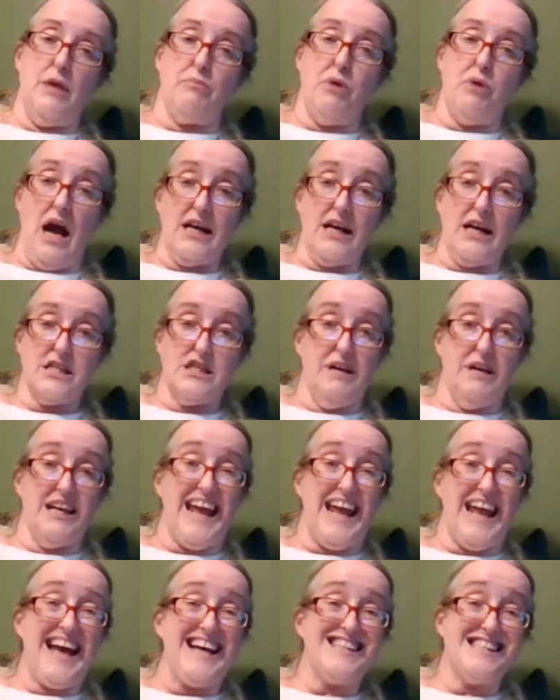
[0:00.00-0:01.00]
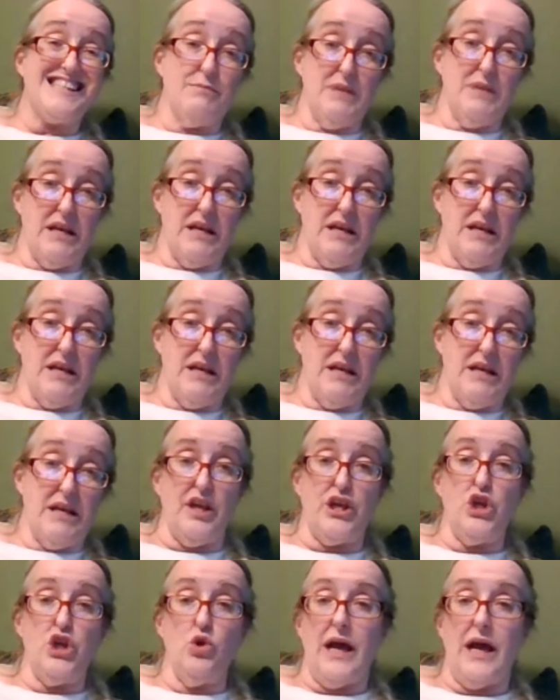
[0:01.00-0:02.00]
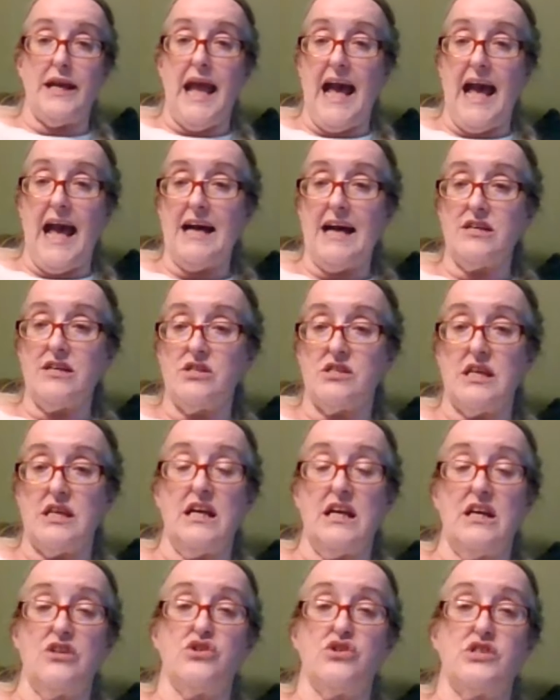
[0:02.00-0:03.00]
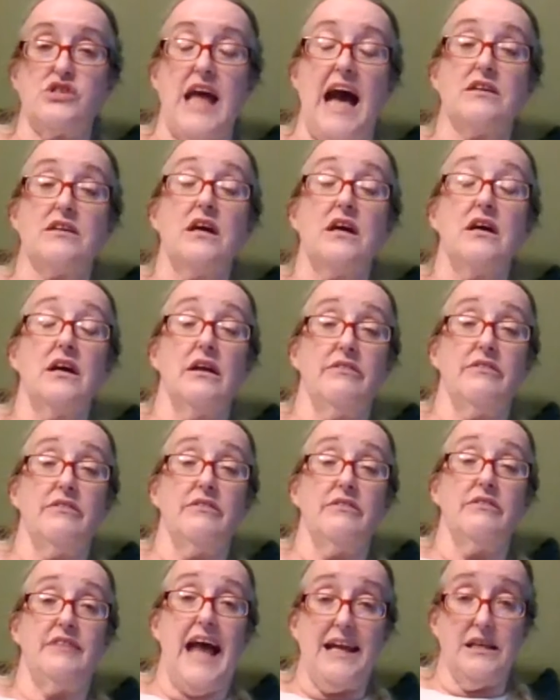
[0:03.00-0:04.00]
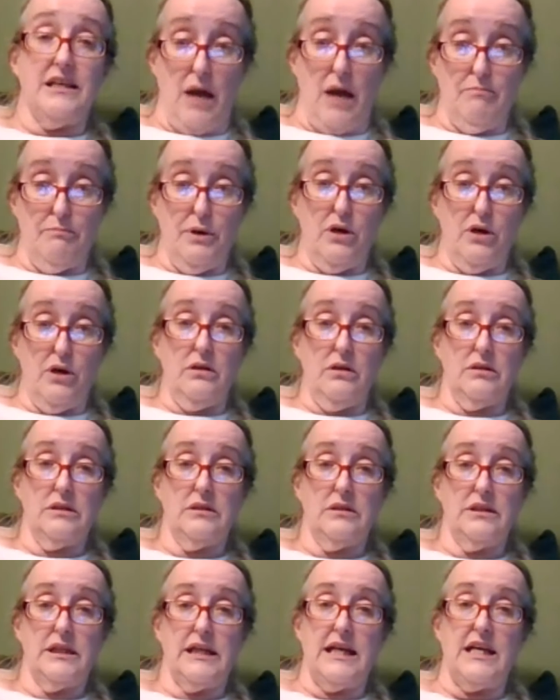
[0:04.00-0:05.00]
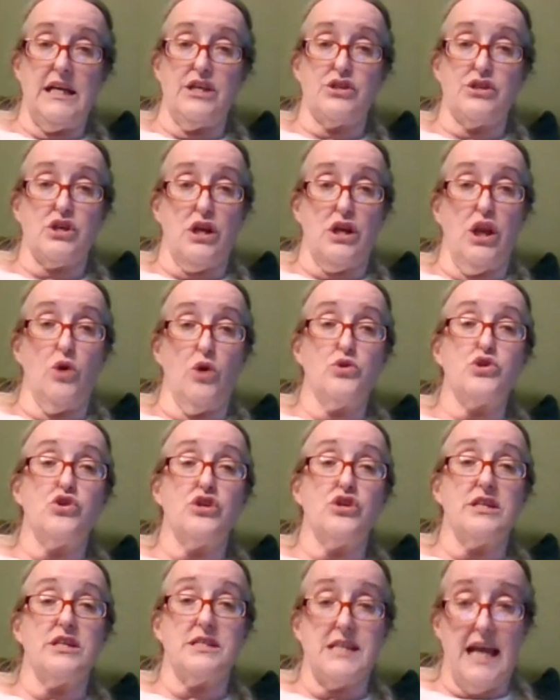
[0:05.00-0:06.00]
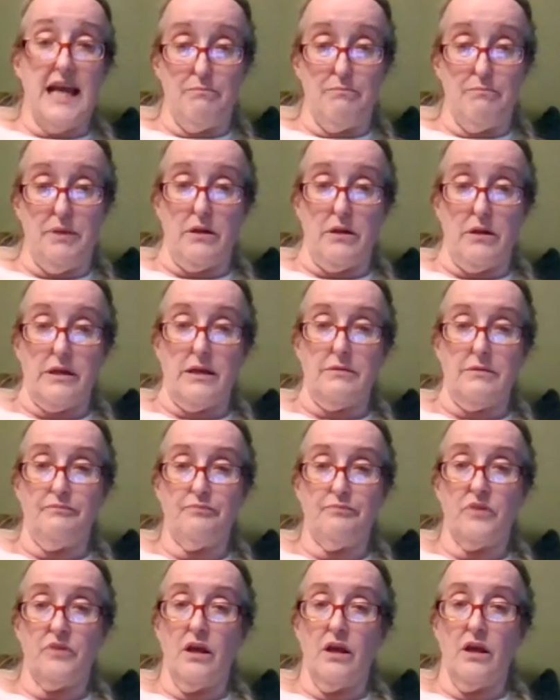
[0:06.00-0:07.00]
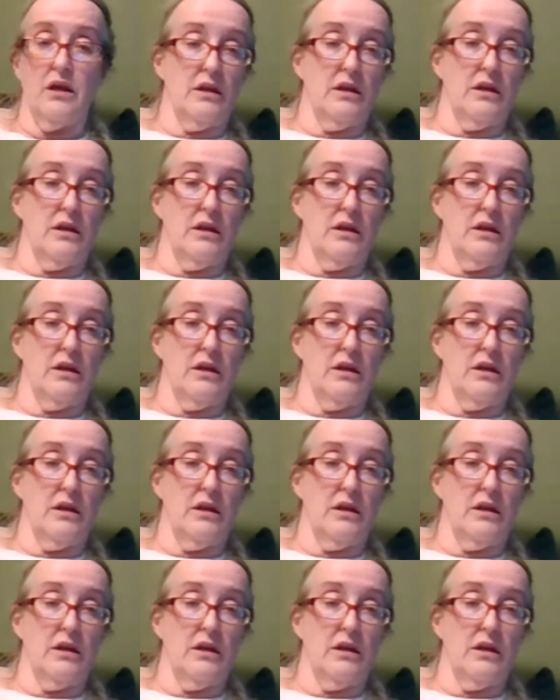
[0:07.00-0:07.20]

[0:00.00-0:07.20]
The approximate estimate that the UN has is that that number is closer to 10 billion,